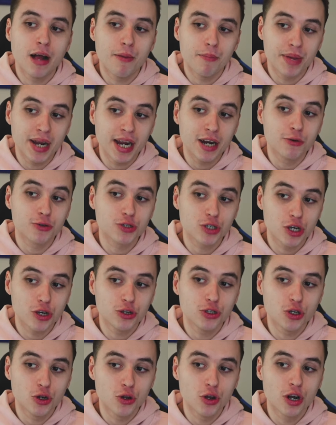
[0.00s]
But then also you
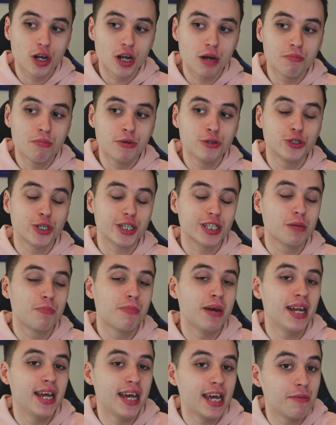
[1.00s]
do look at Mudryk's
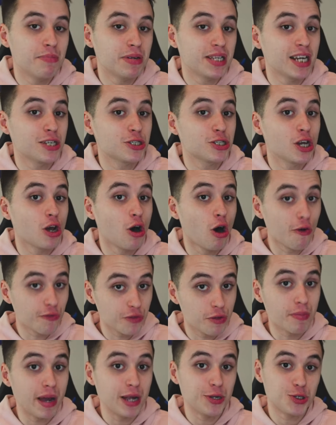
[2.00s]
ability potentially off
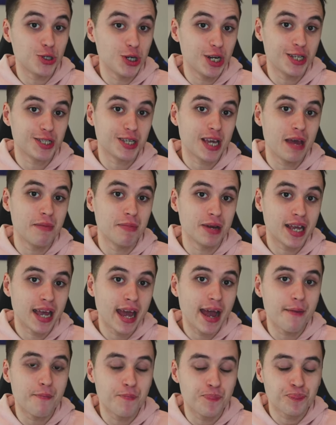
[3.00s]
the bench in this game
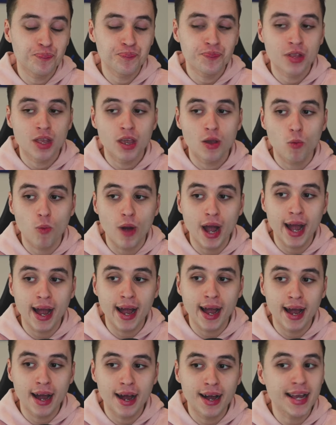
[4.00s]
again,
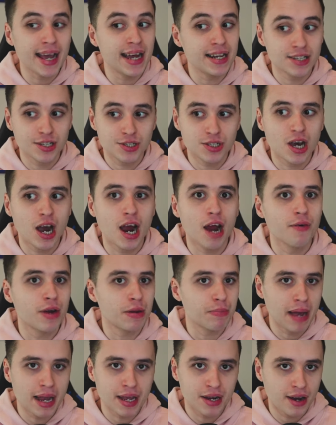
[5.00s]
where against a tiring
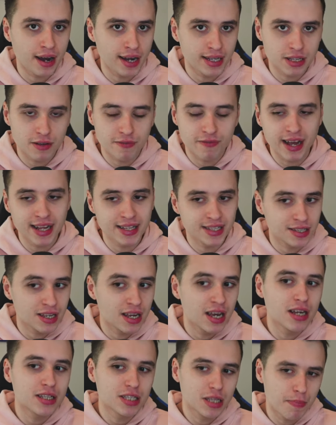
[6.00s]
Man United defence,
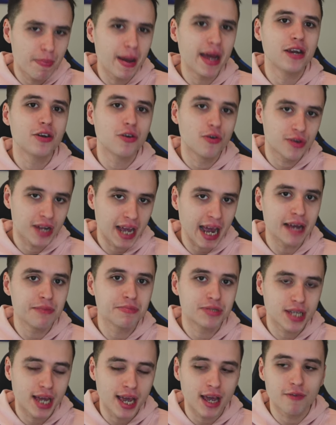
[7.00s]
dependent on game
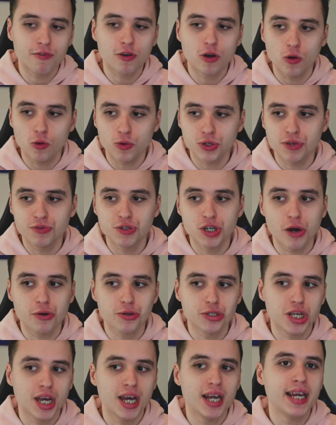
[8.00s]
state, of course, if
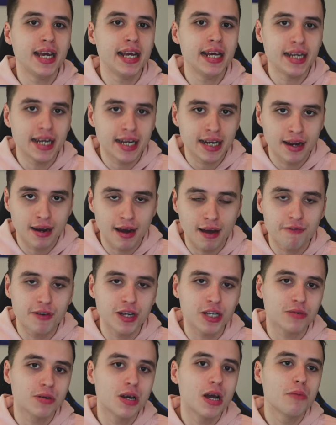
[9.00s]
Chelsea are leading, then I
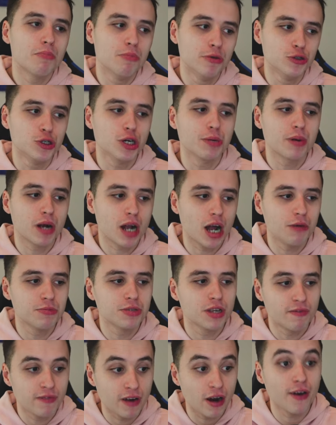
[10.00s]
think Mudryk becomes
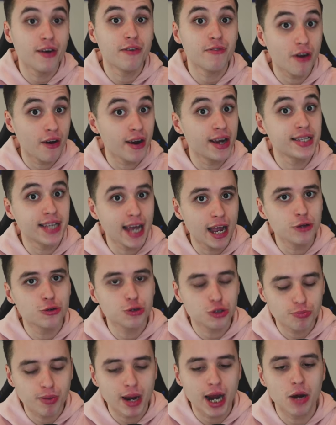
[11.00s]
a very, very
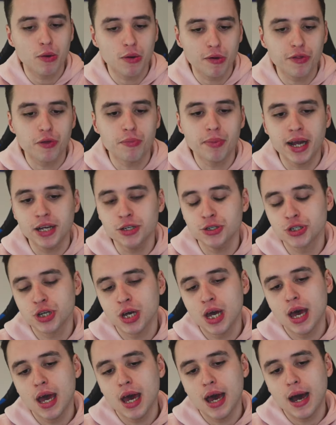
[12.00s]
dangerous player off the bench,
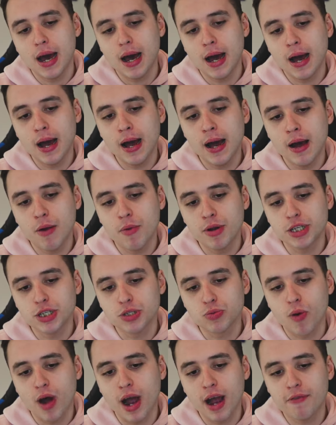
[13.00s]
which
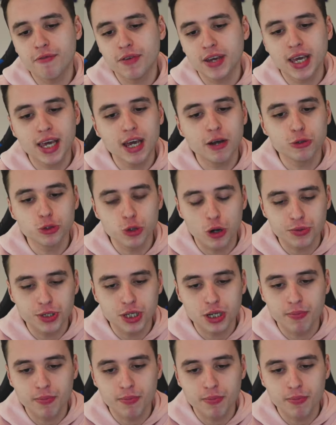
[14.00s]
is why I think he'll drop to the